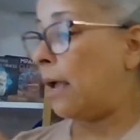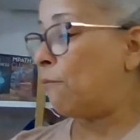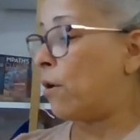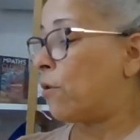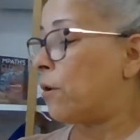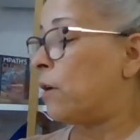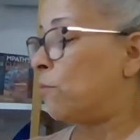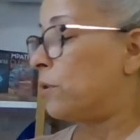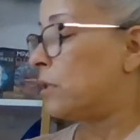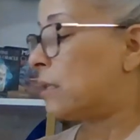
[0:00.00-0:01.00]
whether it
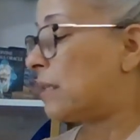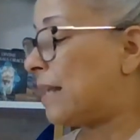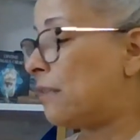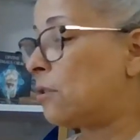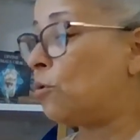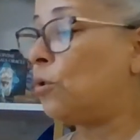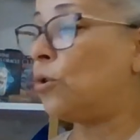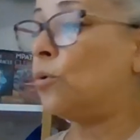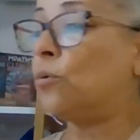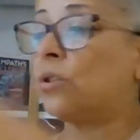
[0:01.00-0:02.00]
was sent to
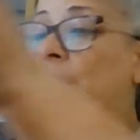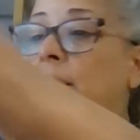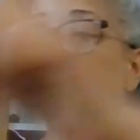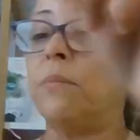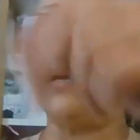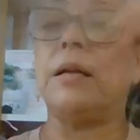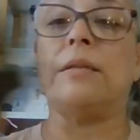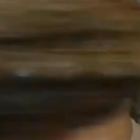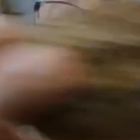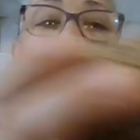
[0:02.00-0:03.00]
you, sent to me,
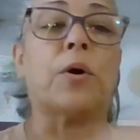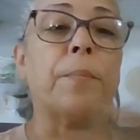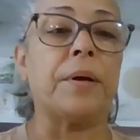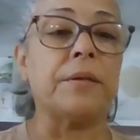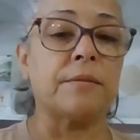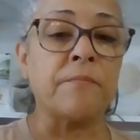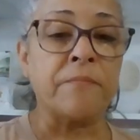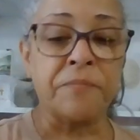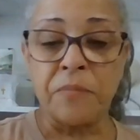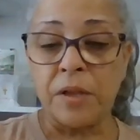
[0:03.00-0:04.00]
done on purpose,
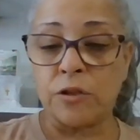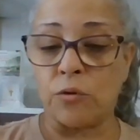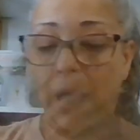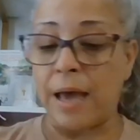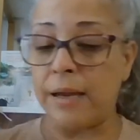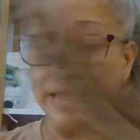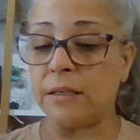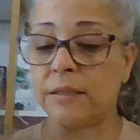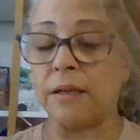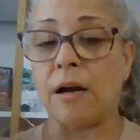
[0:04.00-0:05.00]
so that it
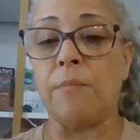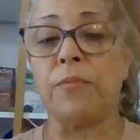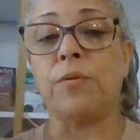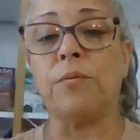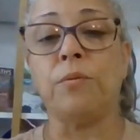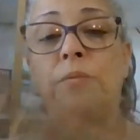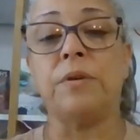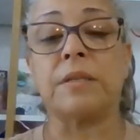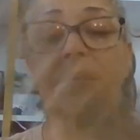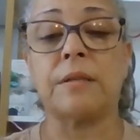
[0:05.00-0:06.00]
doesn't come through
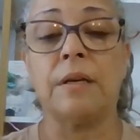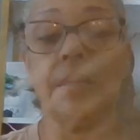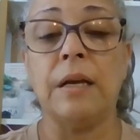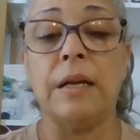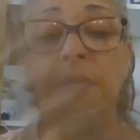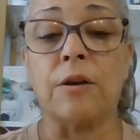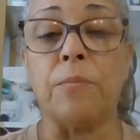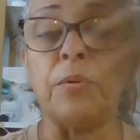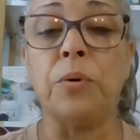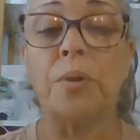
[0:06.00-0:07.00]
this
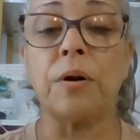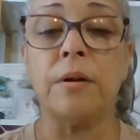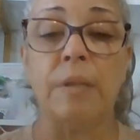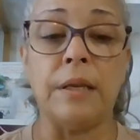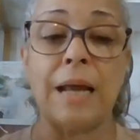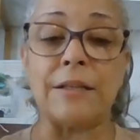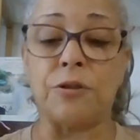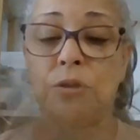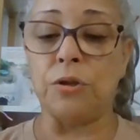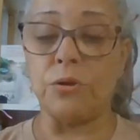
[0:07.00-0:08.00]
computer, not
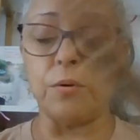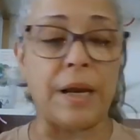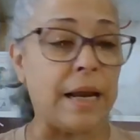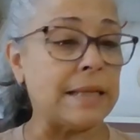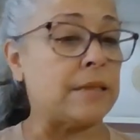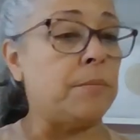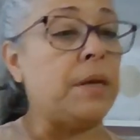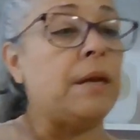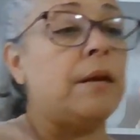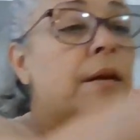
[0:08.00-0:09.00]
to you and not to
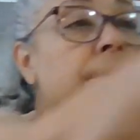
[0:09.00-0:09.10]
me,